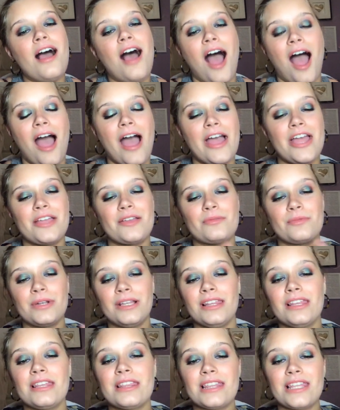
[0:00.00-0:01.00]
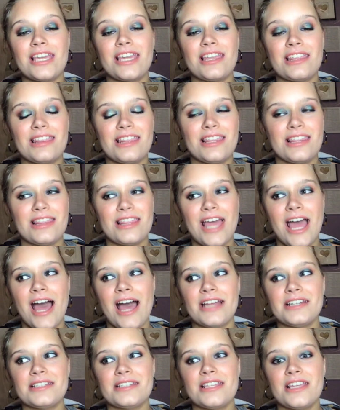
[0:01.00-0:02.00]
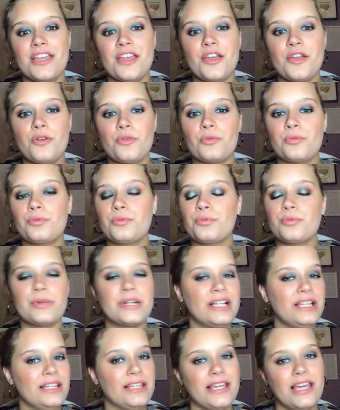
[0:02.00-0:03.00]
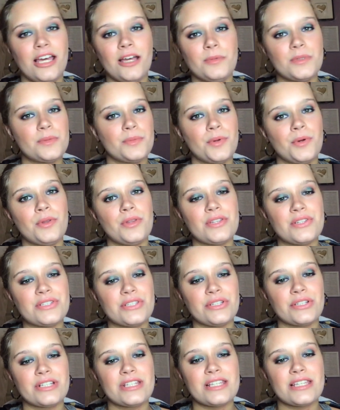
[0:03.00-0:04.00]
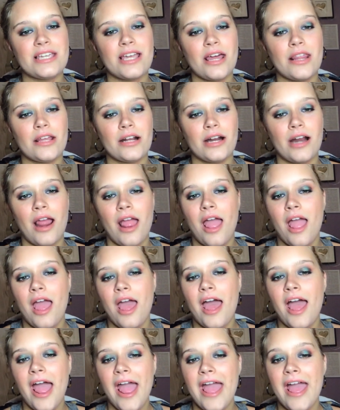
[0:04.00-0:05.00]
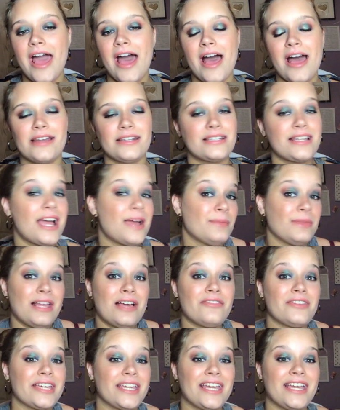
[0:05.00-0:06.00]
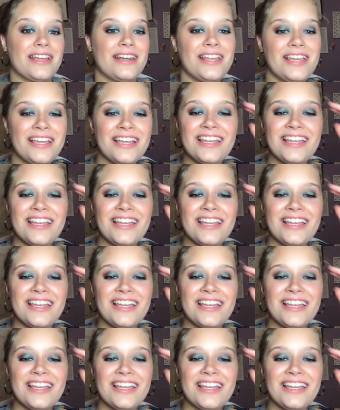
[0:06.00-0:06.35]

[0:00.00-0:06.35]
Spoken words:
I really think that that really helped pull this look together, and I'm loving it.